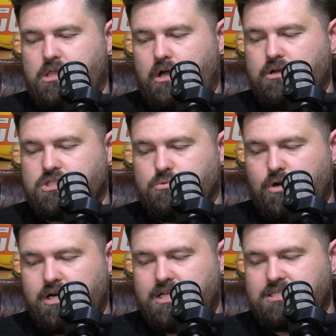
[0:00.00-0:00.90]
close to
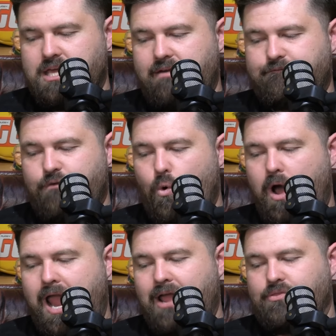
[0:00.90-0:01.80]
what it is there for
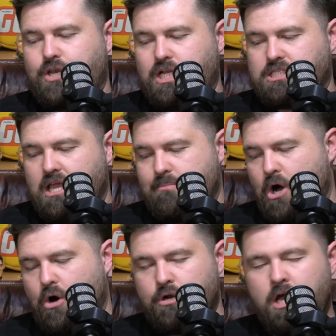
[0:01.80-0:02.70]
Anthony
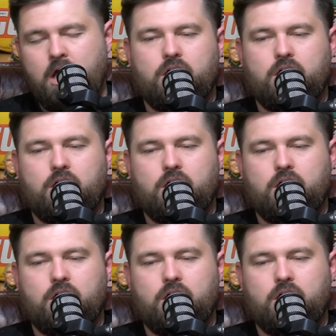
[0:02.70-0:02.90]
Seibold.